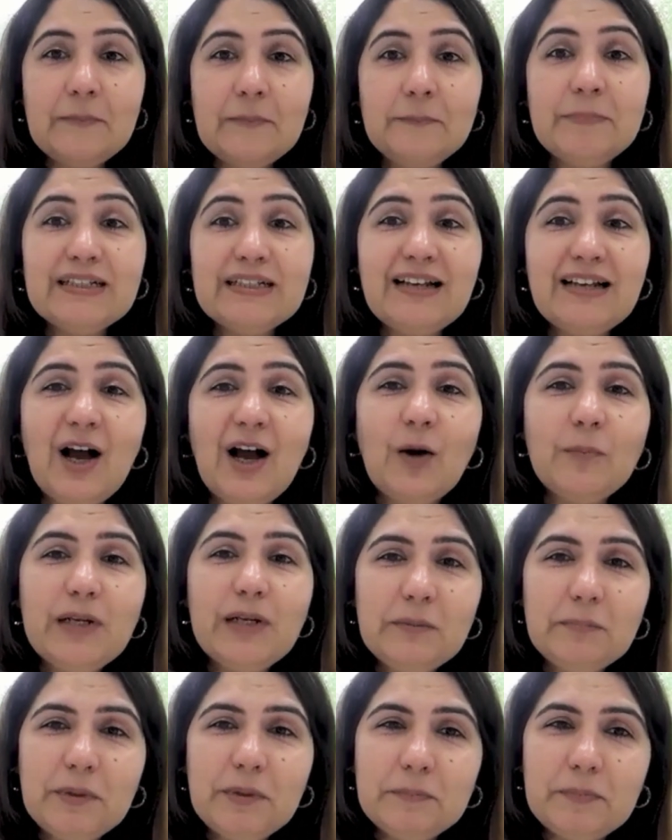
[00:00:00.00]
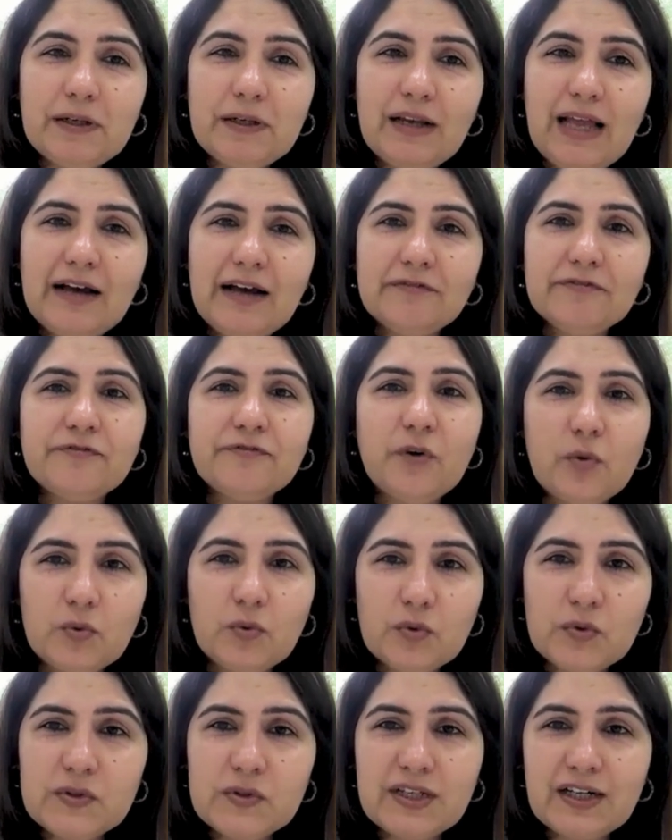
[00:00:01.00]
But how many people have
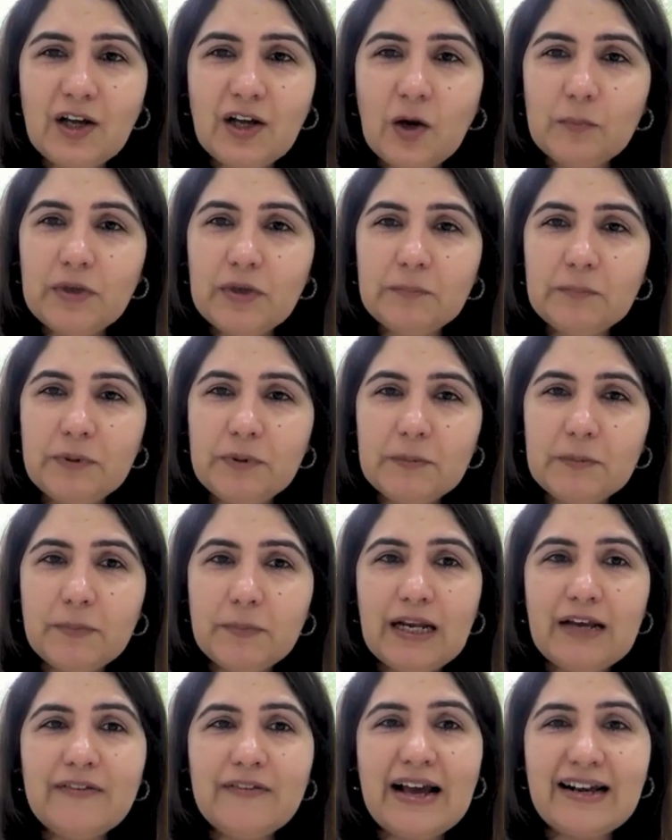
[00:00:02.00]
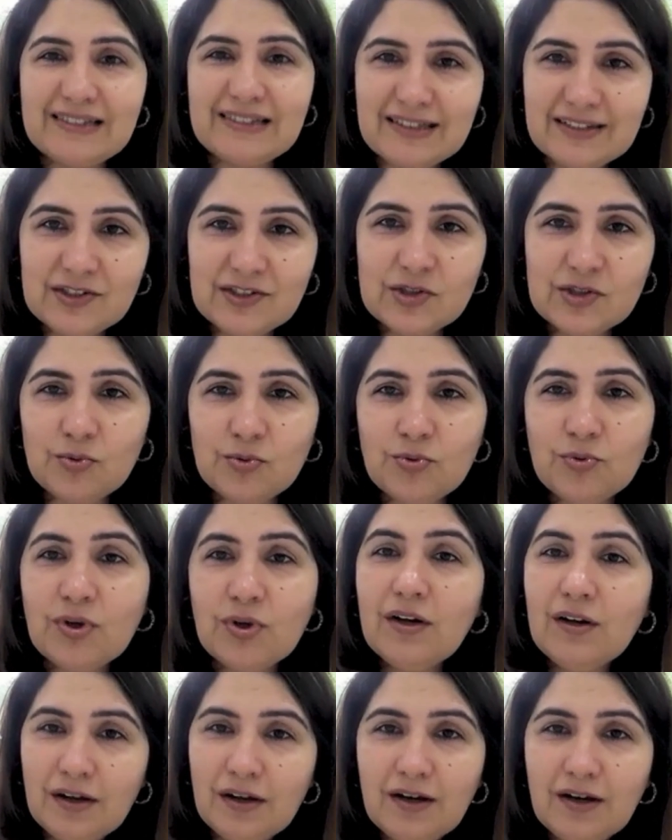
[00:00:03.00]
phones and how many people have access to
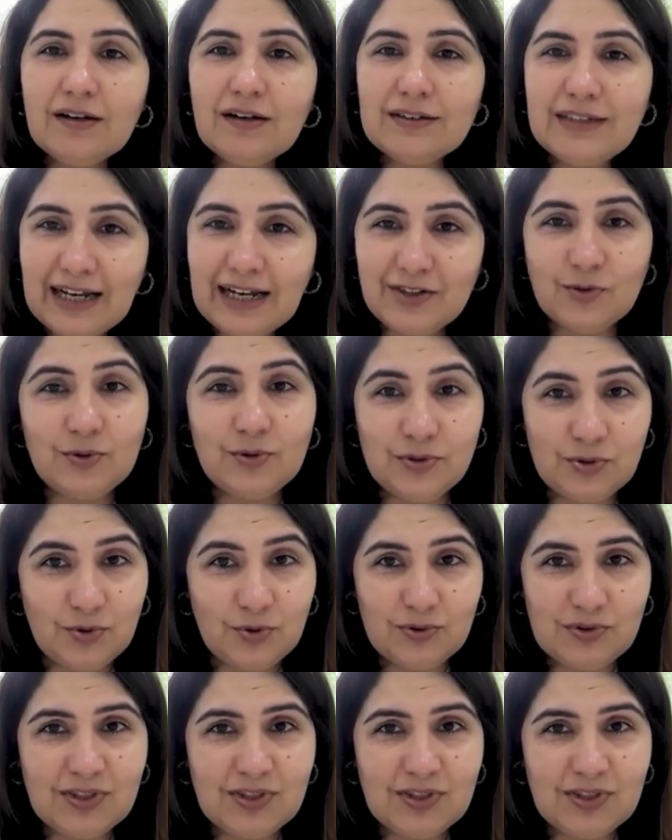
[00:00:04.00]
that also?